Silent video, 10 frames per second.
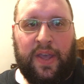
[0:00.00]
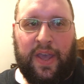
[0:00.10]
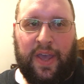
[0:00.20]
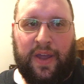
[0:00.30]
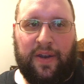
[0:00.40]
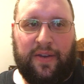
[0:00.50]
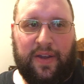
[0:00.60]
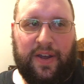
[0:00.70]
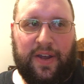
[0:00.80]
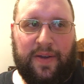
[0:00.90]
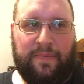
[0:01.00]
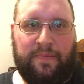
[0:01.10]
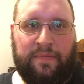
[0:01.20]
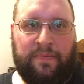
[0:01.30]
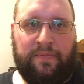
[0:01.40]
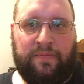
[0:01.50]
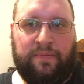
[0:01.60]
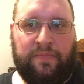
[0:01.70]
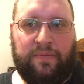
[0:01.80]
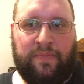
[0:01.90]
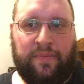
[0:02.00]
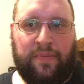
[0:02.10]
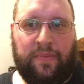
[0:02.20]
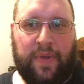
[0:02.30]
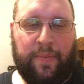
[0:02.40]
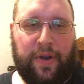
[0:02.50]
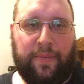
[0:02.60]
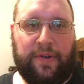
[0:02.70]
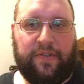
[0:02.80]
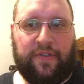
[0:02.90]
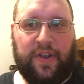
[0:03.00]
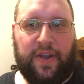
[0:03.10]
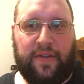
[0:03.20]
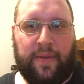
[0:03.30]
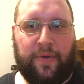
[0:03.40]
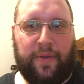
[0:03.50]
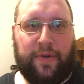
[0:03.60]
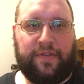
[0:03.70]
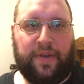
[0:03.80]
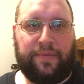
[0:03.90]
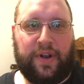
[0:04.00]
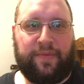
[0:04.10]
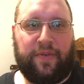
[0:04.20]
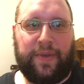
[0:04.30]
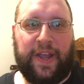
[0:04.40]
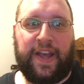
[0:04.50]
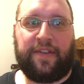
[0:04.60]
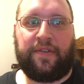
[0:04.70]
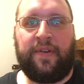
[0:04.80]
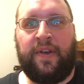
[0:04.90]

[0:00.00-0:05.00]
And that pretty much sums it up for me, guys.